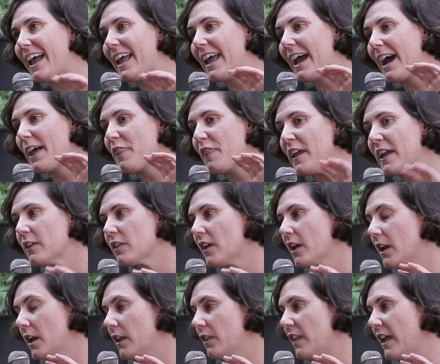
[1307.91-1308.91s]
I think that
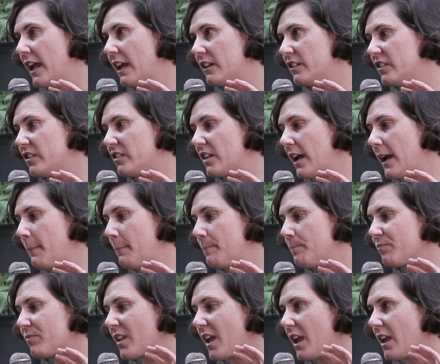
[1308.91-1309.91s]
there's um,
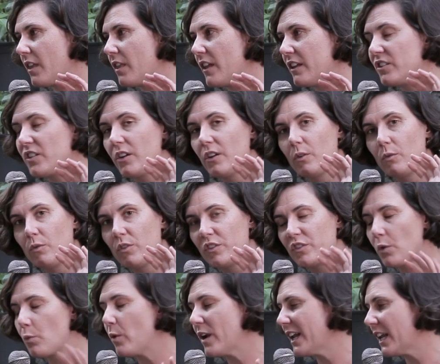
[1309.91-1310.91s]
there's a there's a
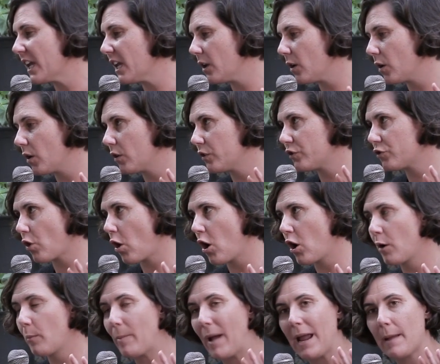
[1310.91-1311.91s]
really
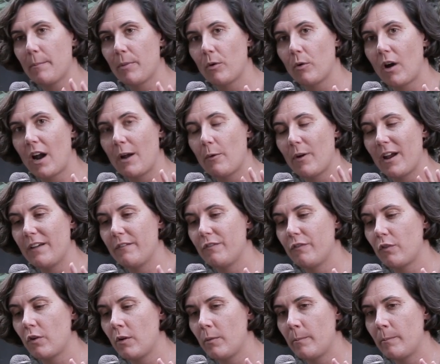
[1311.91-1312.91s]
strong paper I read
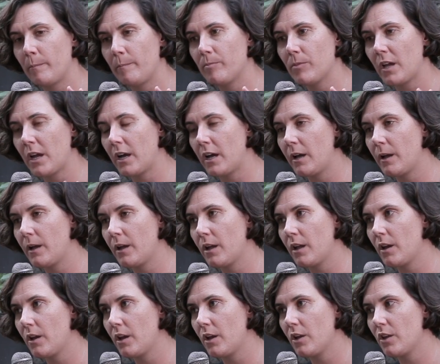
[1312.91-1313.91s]
from uh,
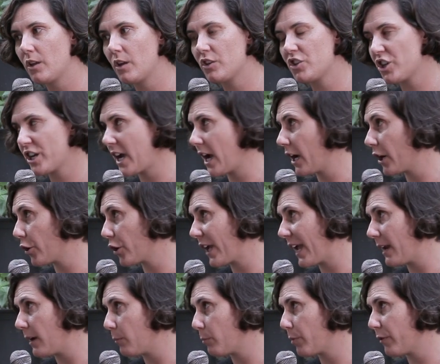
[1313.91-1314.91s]
a Chicago
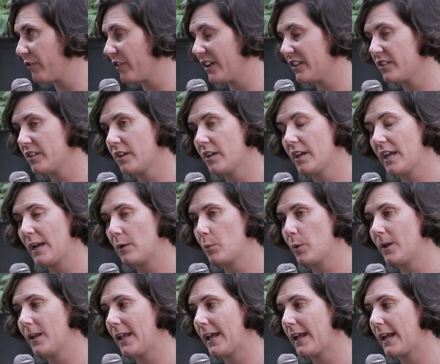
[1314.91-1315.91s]
Kent professor
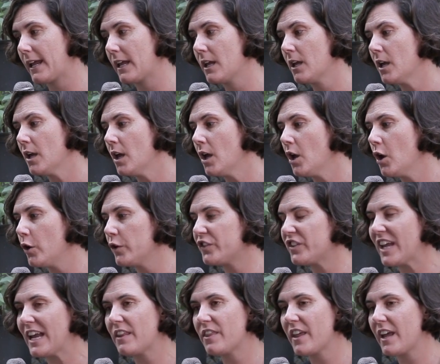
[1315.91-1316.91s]
Edward Lee, who
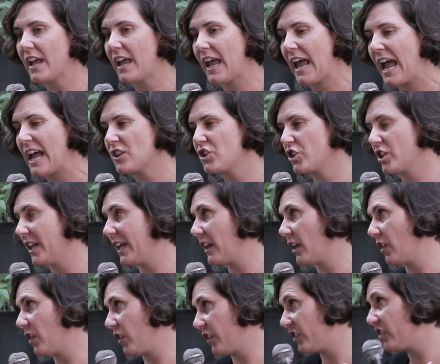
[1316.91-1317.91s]
said that
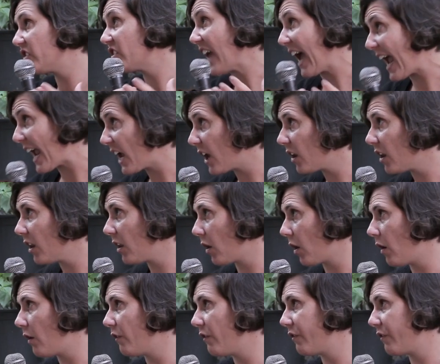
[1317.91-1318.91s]
actually the scale
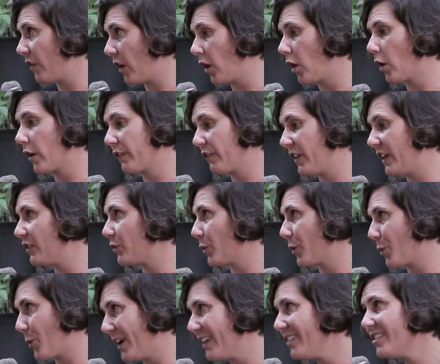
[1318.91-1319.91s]
of a lot of these
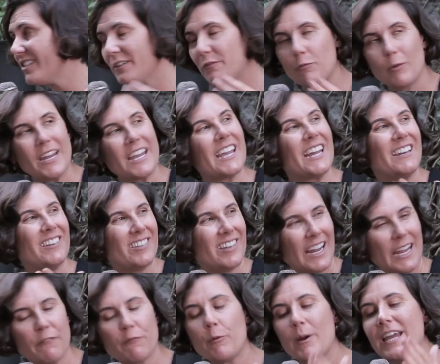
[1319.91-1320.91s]
requests, if we can
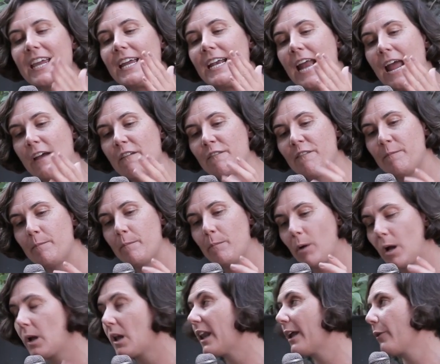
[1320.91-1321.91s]
if we can have
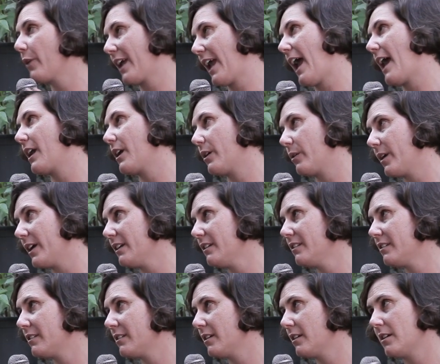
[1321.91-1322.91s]
clearer
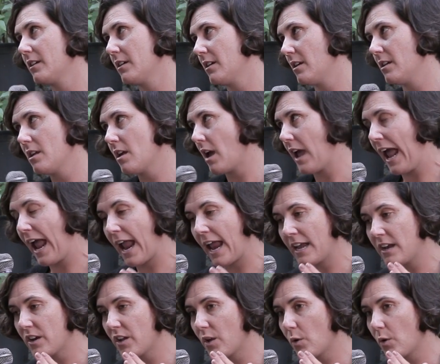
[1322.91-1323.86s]
categories, and